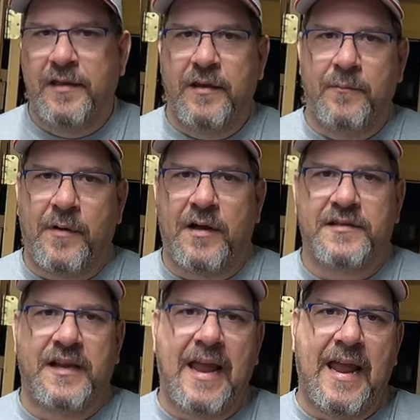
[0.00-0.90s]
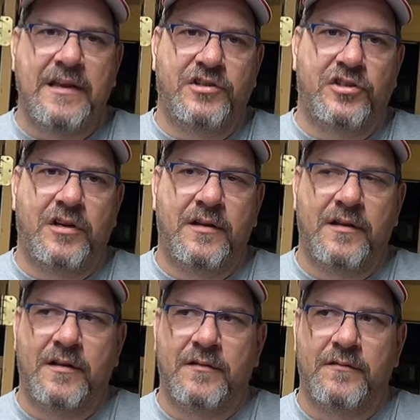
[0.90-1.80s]
Then in box H,
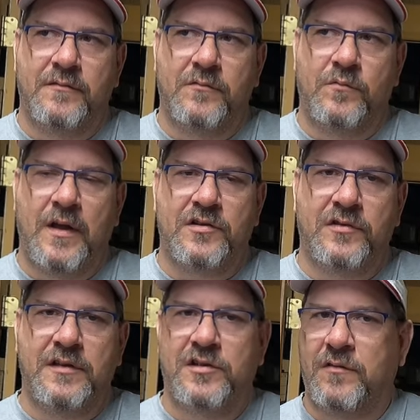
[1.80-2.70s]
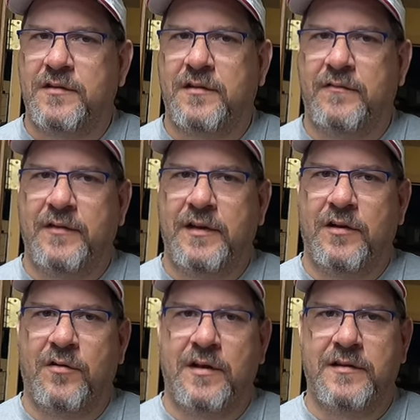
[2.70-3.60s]
we actually showed this in a
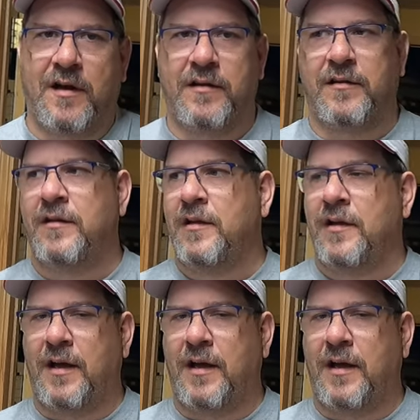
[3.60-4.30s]
video, and Donna,